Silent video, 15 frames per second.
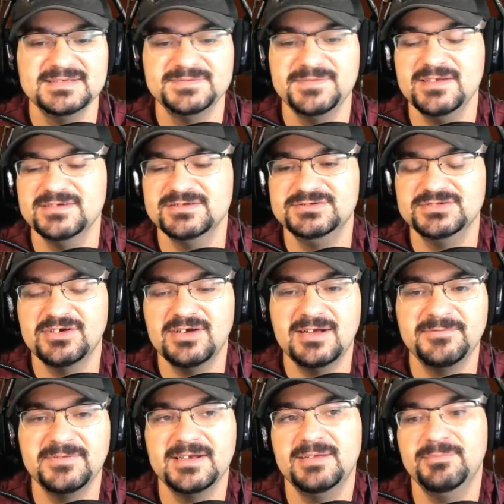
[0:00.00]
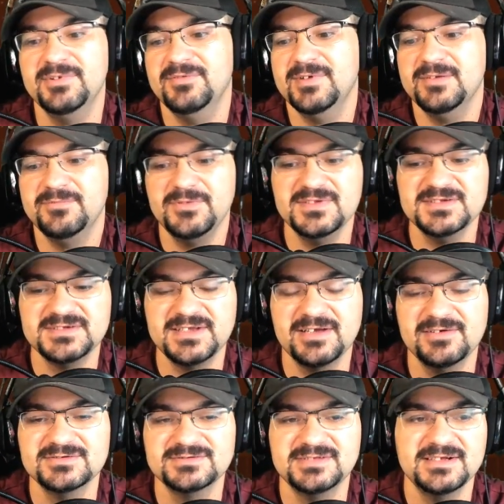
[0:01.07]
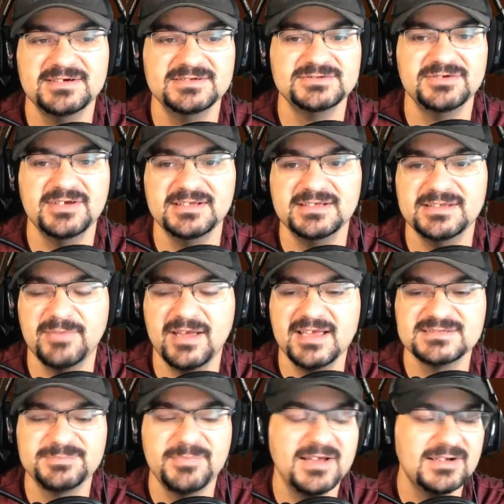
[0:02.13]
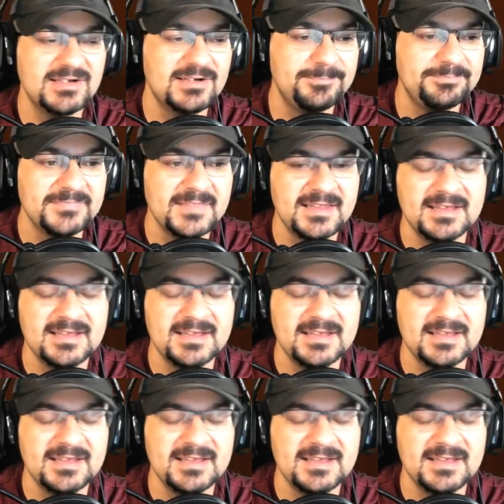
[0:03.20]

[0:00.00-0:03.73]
This video is to show off it. I'm gonna run a few of these encounters later so I can get my ISK back up.